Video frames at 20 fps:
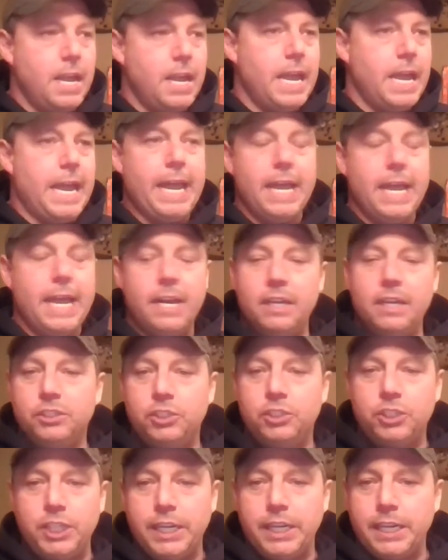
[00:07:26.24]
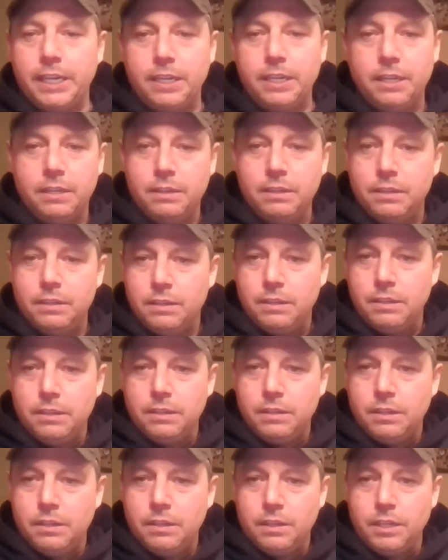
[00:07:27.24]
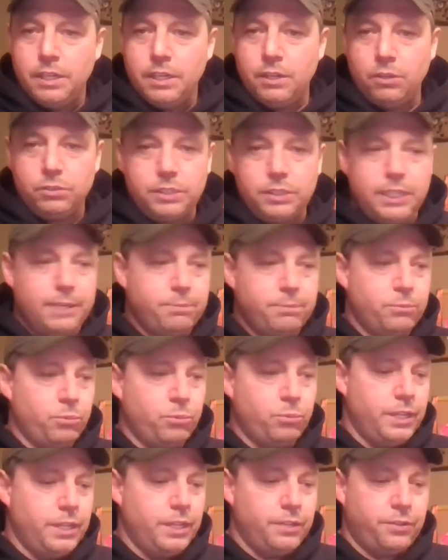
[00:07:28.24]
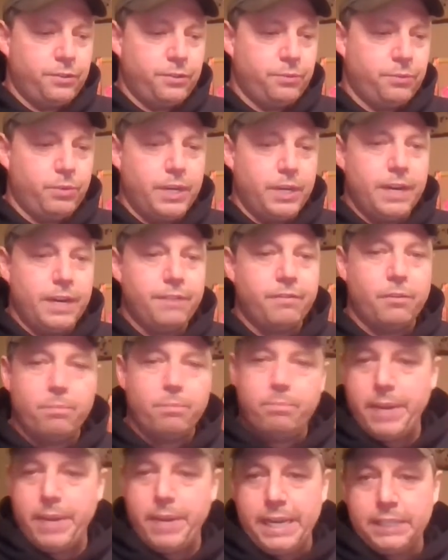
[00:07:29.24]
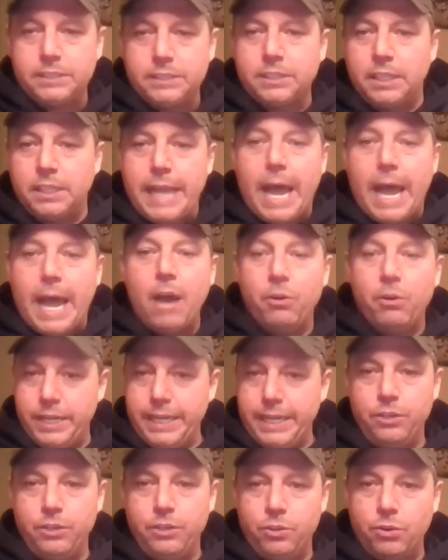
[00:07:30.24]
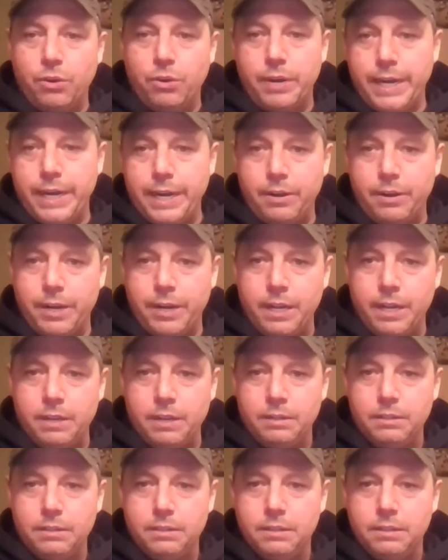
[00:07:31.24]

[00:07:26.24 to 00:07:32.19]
and a jig, you know, tipped with whatever baits allowed in your area.